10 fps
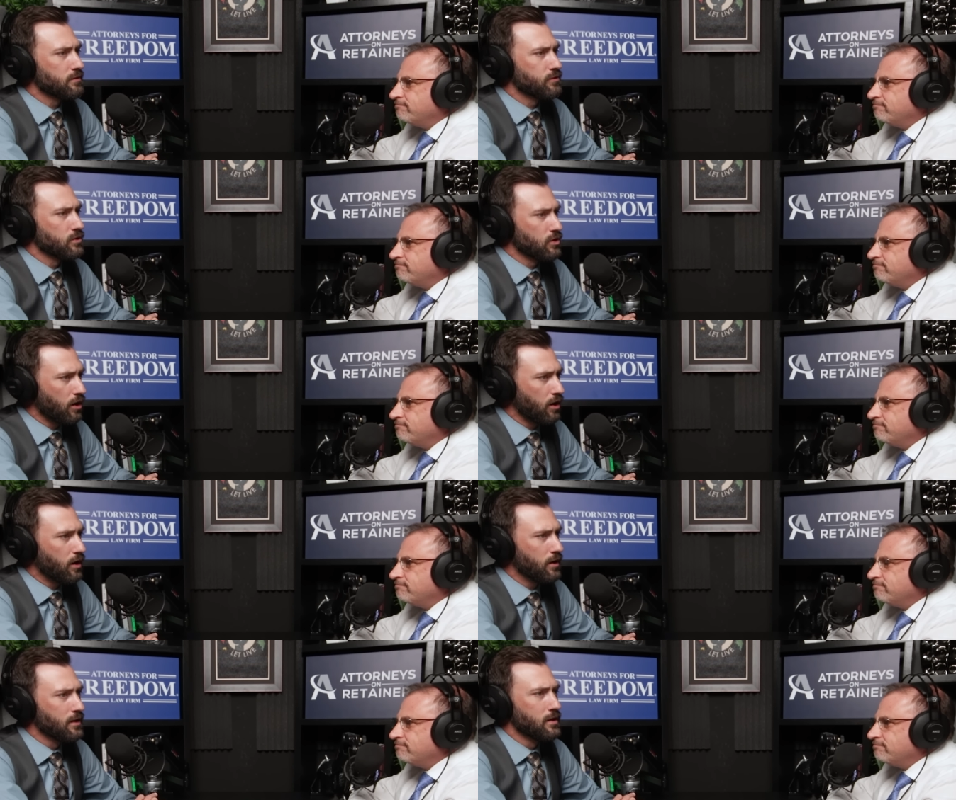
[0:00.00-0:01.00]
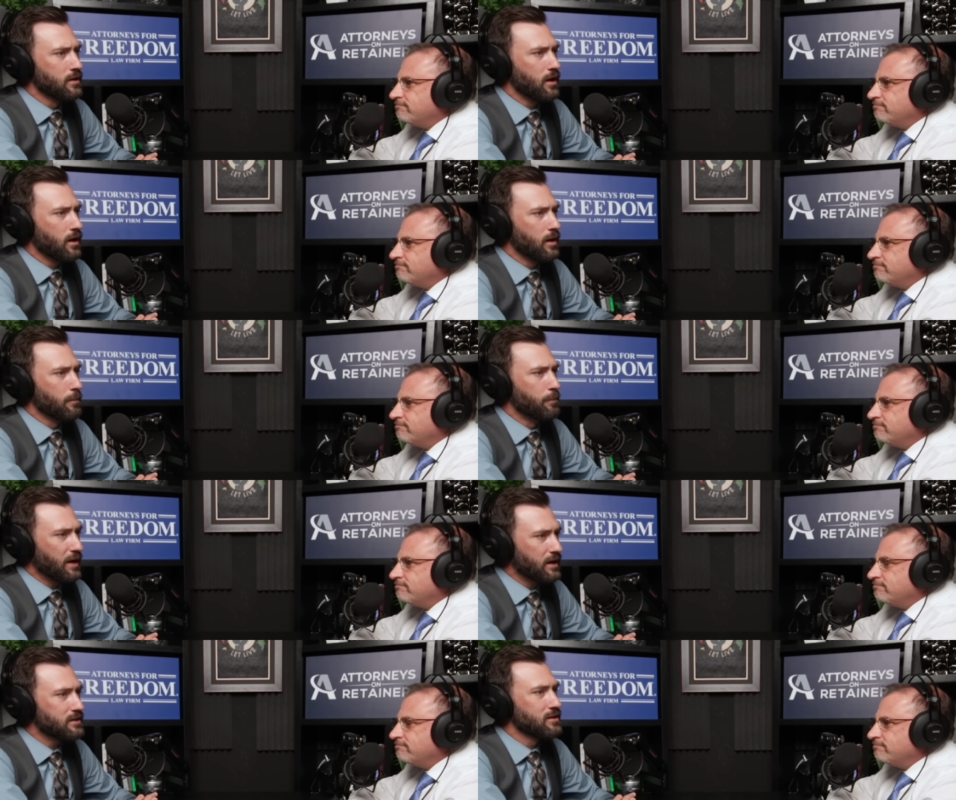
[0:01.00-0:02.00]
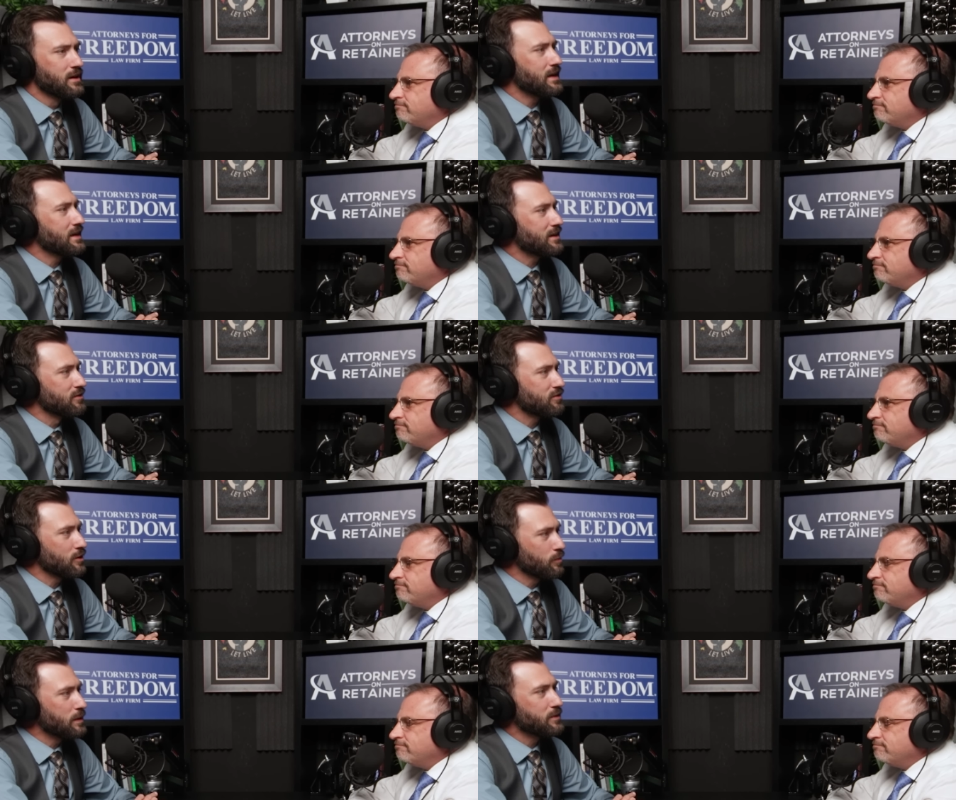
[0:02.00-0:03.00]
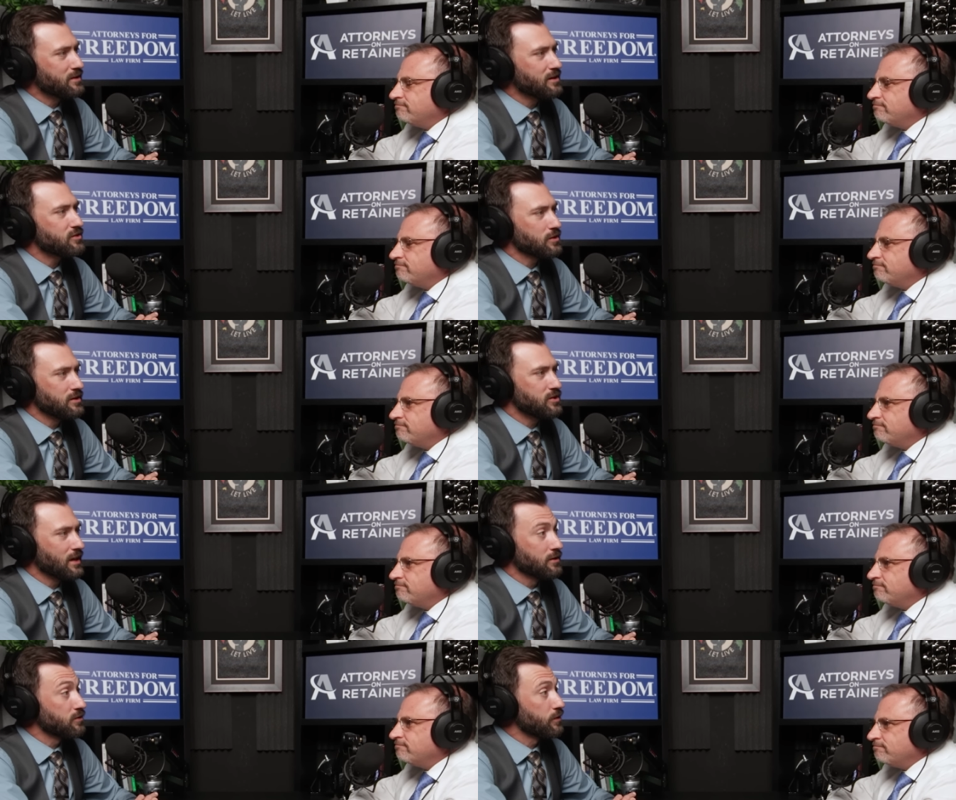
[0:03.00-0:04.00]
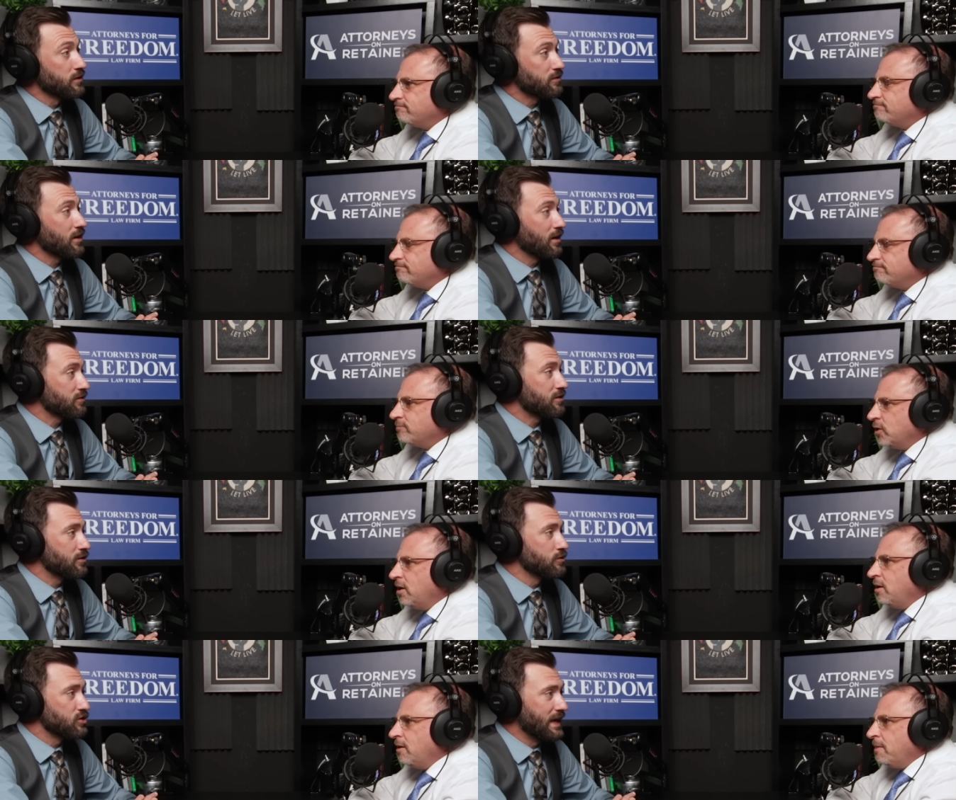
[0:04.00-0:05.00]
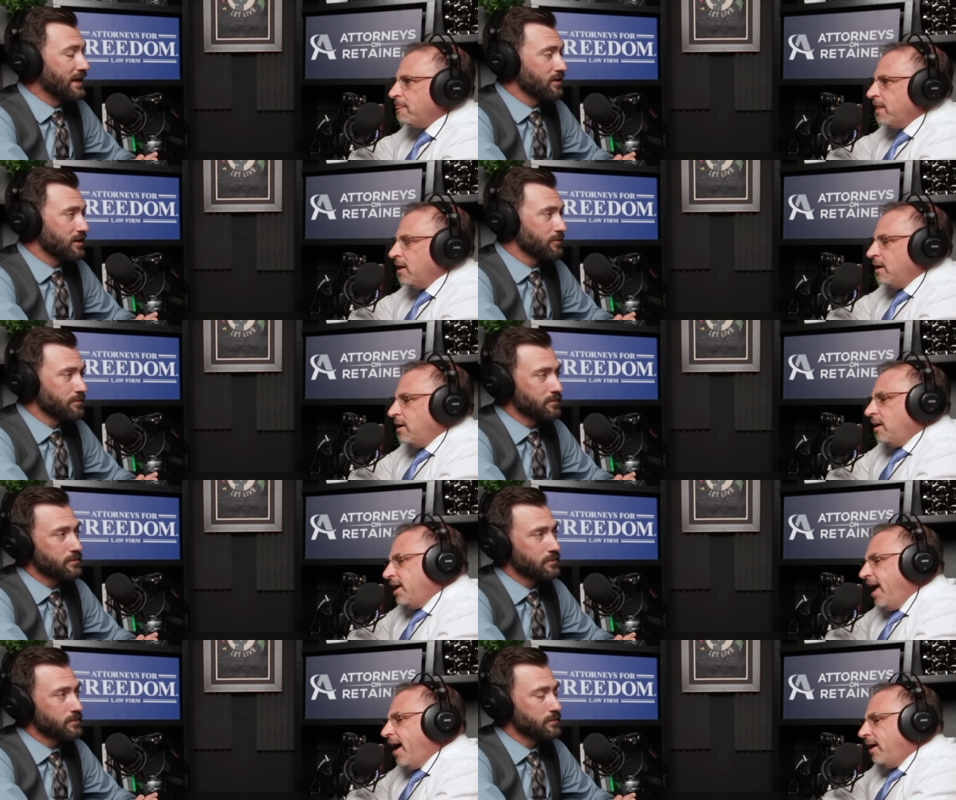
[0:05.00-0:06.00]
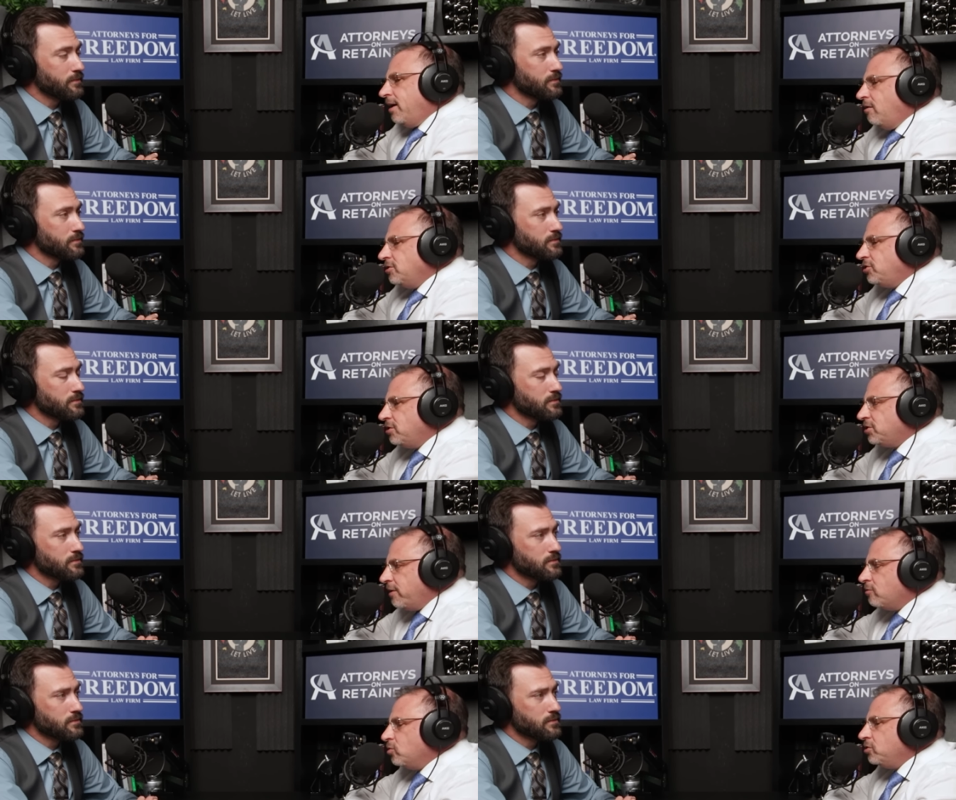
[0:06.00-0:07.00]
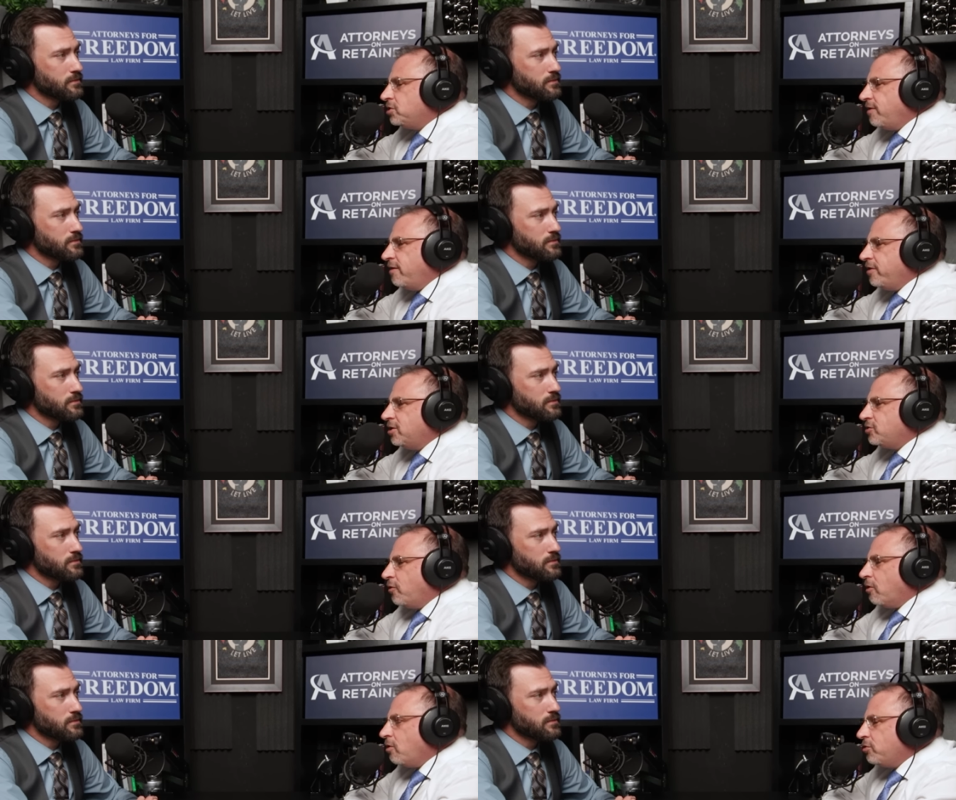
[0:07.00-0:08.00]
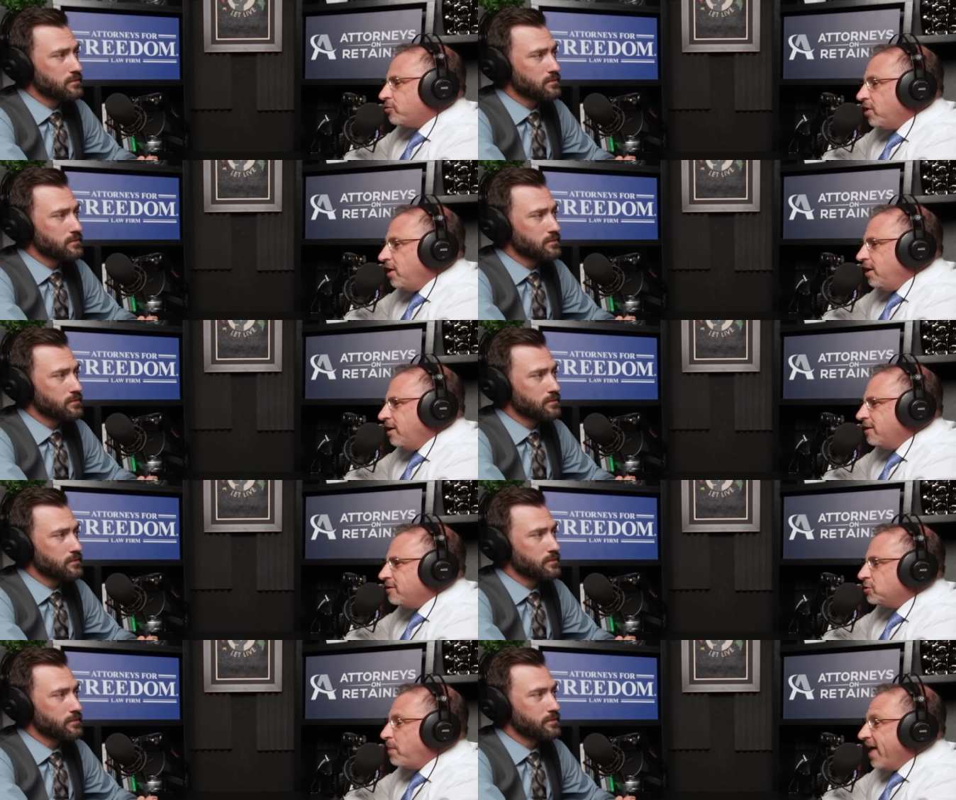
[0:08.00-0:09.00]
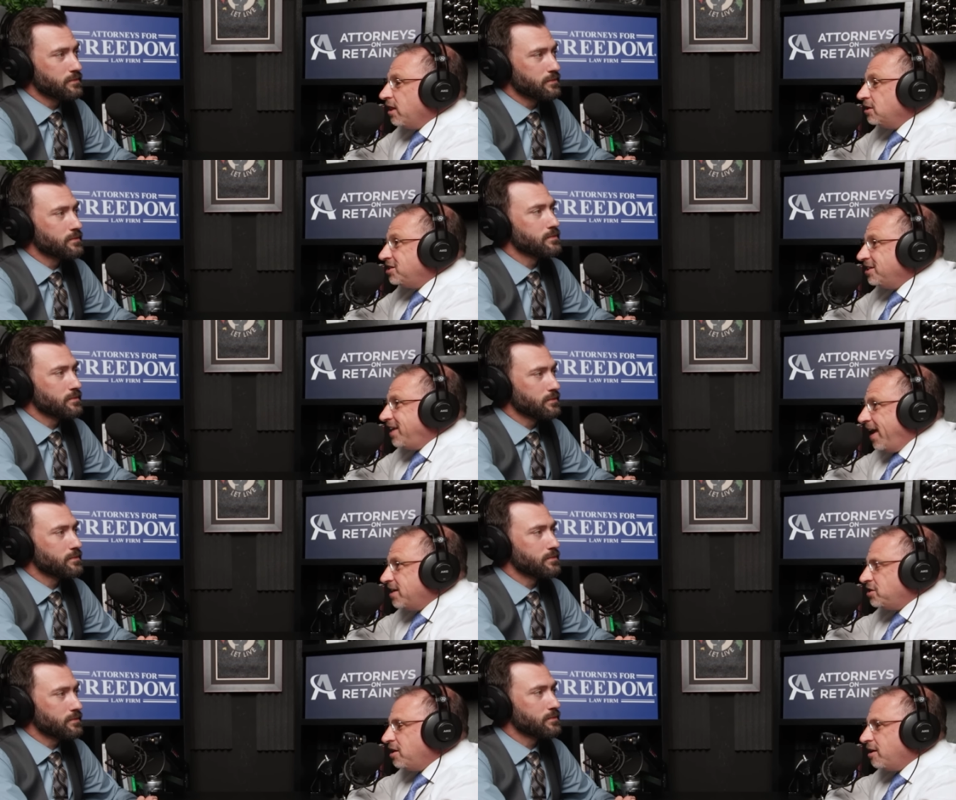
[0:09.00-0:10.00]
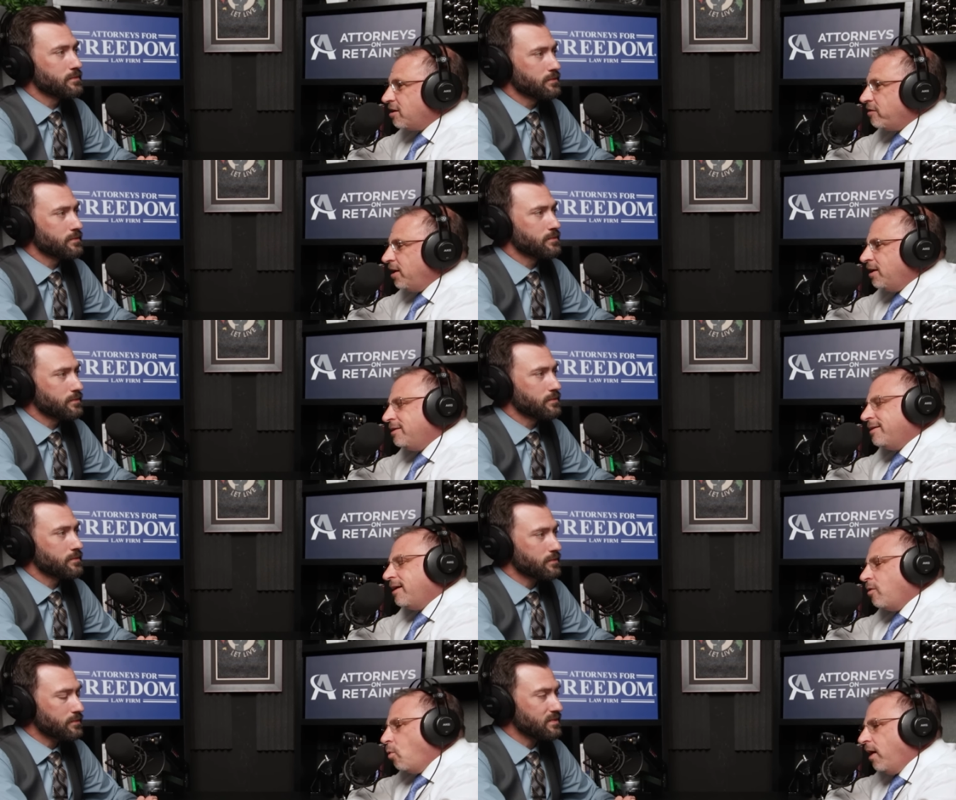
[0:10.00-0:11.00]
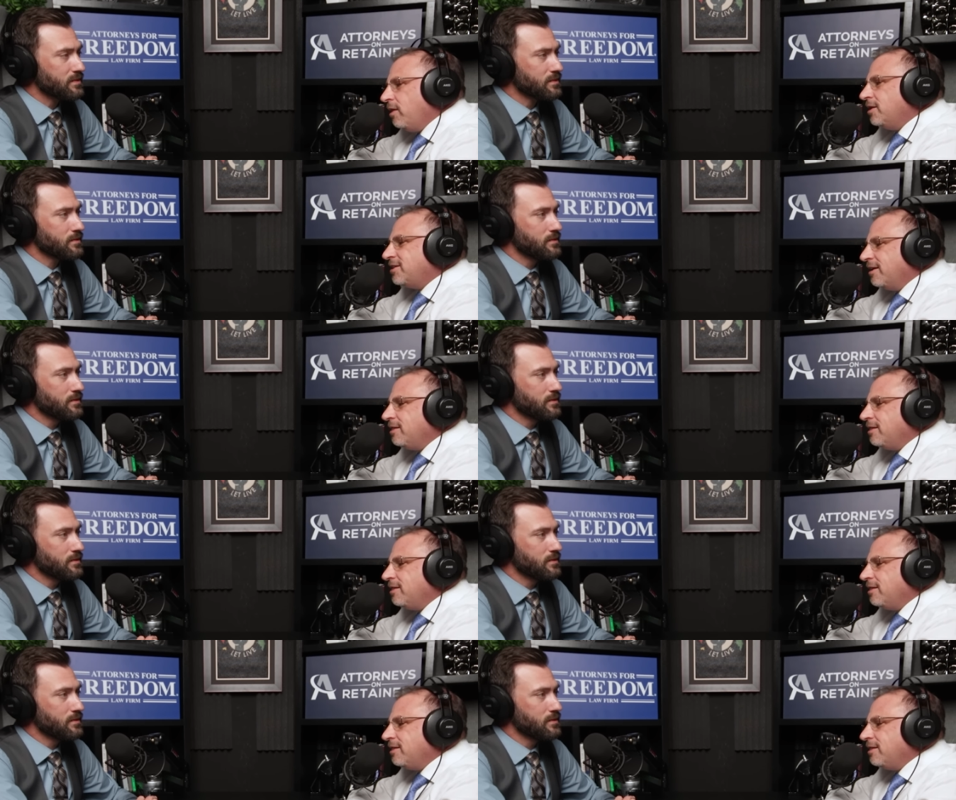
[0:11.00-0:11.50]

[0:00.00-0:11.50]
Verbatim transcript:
Speaker 1: of law, but it can still be potentially challenged for its constitutionality.
Speaker 2: Yeah, and also there's other rules of evidence, 403, there's balancing tests there, and while it's